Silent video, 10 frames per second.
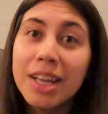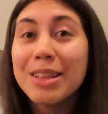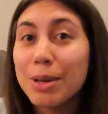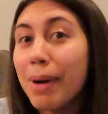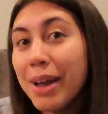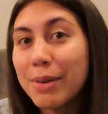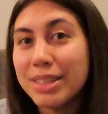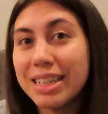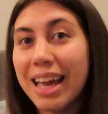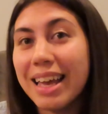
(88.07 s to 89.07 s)
So my goal
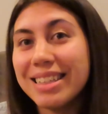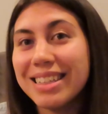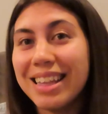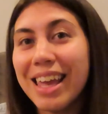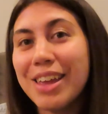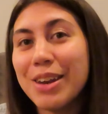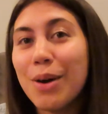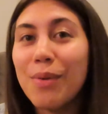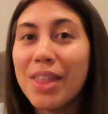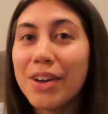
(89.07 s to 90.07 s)
today is to let you know
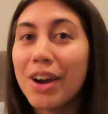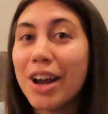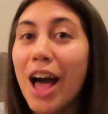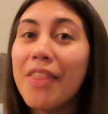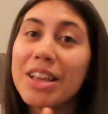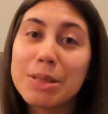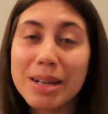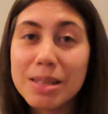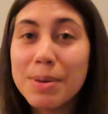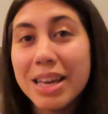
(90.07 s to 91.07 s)
whether or not this
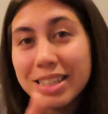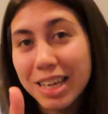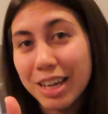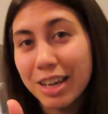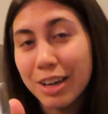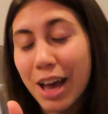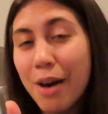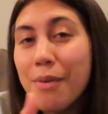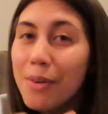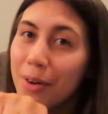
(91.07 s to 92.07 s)
recipe is a
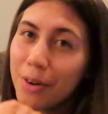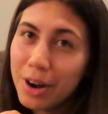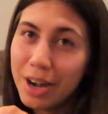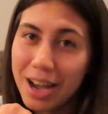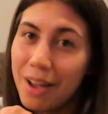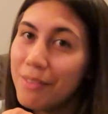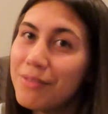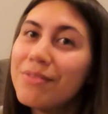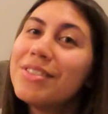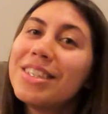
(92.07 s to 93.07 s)
go or a no.
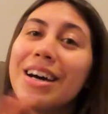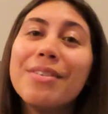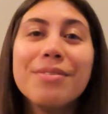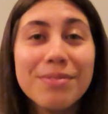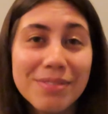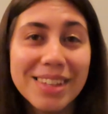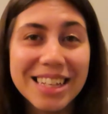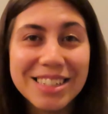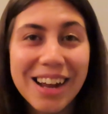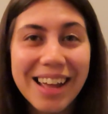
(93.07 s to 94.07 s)
So
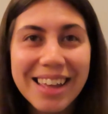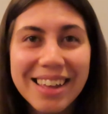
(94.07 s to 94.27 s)
let's try.